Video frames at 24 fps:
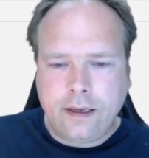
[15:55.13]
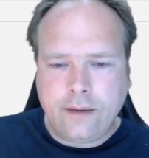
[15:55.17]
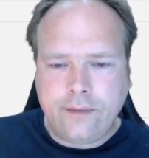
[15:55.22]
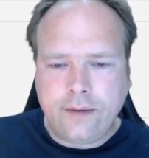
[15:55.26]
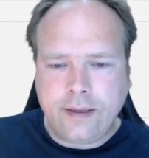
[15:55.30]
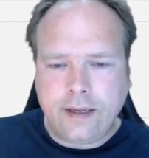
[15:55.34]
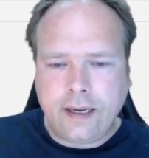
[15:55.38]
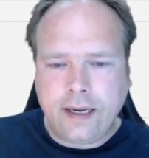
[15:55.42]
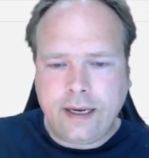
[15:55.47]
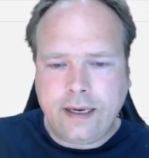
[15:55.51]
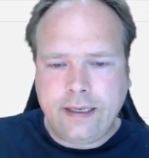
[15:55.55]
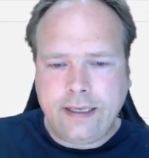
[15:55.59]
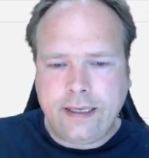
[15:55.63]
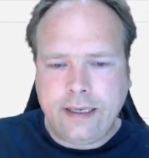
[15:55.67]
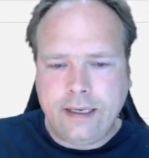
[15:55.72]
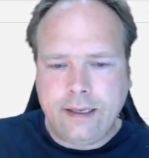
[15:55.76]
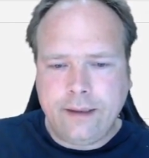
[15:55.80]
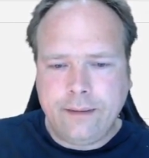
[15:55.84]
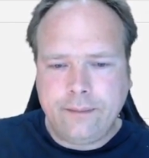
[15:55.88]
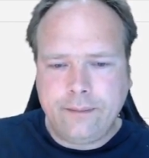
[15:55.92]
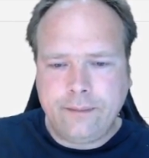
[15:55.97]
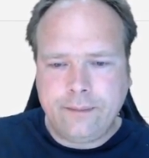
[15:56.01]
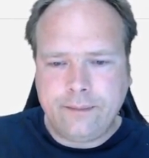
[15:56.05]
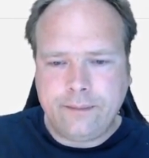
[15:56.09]

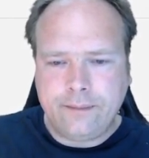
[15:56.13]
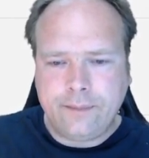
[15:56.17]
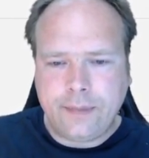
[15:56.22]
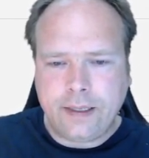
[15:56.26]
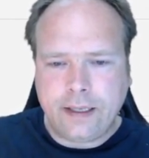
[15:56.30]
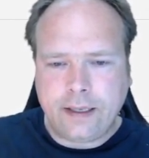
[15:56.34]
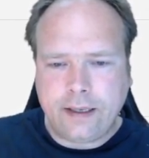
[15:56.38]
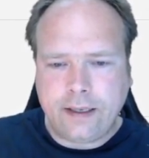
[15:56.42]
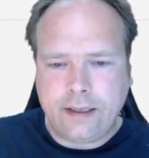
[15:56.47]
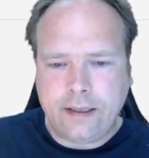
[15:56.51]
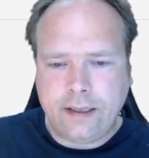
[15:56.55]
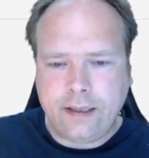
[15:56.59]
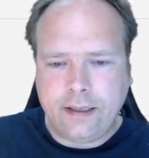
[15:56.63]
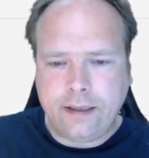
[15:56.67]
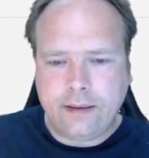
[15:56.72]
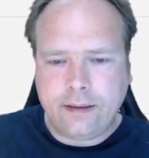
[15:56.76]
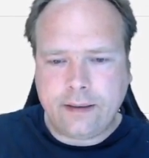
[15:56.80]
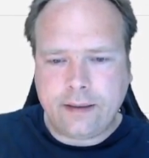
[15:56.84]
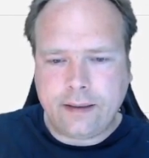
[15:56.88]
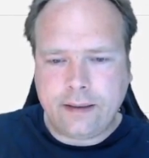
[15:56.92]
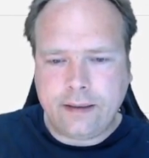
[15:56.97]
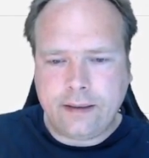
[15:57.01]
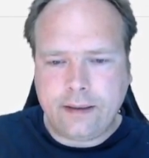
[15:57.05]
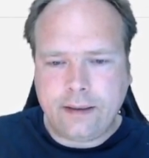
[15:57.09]
ID.
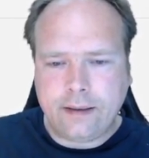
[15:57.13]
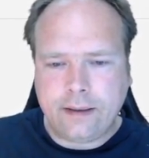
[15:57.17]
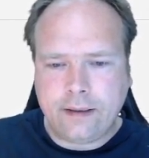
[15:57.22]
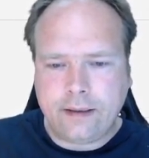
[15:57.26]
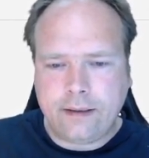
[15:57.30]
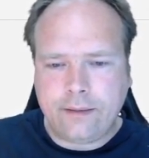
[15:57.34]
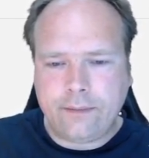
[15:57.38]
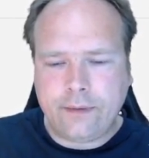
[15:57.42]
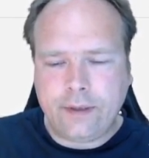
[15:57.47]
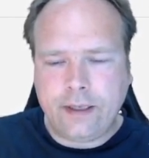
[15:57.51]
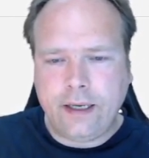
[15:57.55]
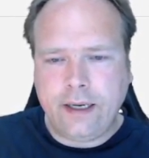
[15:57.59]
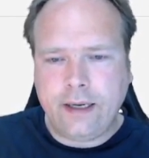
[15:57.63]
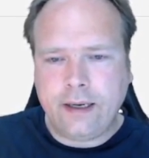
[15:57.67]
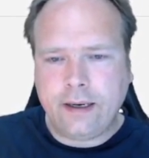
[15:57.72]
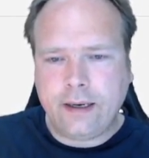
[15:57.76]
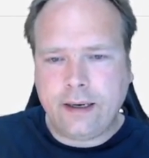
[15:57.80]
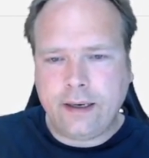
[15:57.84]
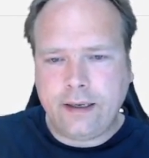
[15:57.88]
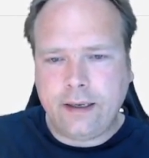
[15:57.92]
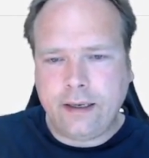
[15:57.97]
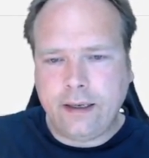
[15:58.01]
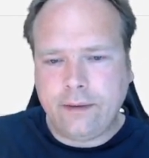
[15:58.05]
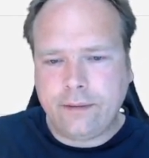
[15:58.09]
We need an
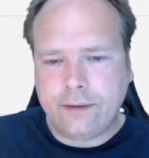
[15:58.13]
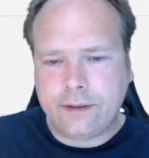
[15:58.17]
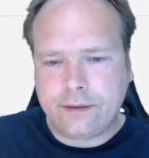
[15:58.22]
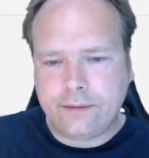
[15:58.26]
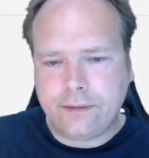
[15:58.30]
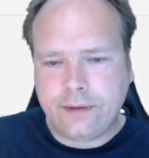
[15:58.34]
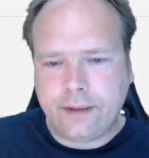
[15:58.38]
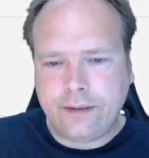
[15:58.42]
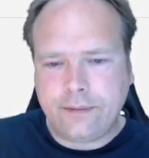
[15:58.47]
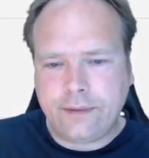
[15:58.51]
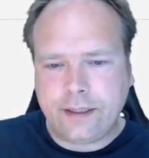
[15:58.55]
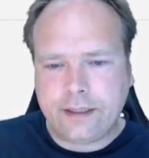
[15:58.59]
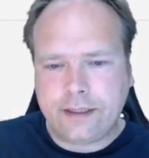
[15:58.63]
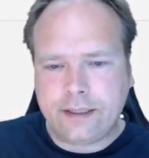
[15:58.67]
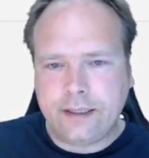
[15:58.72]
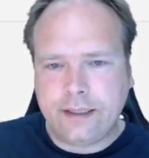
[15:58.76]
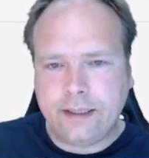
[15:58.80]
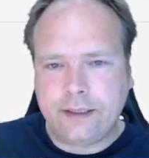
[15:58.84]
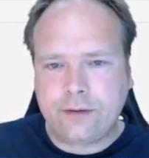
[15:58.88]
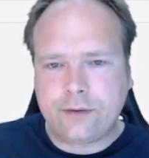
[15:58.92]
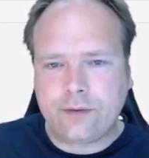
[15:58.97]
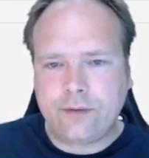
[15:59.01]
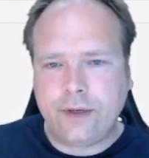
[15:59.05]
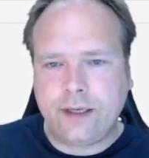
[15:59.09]
ID, so we actually
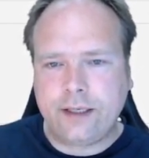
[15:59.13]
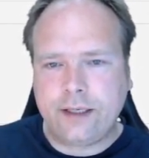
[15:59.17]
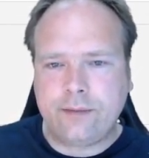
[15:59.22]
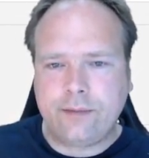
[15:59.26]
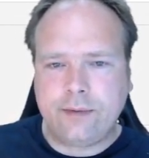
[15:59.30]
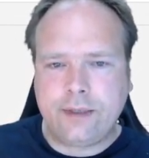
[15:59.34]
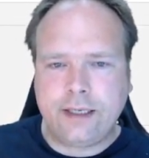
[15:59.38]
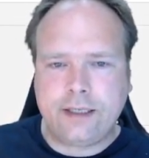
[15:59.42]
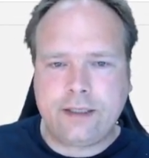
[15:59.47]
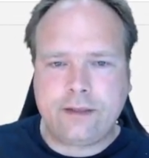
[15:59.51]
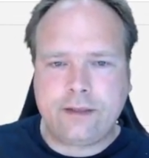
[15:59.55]
need to create some data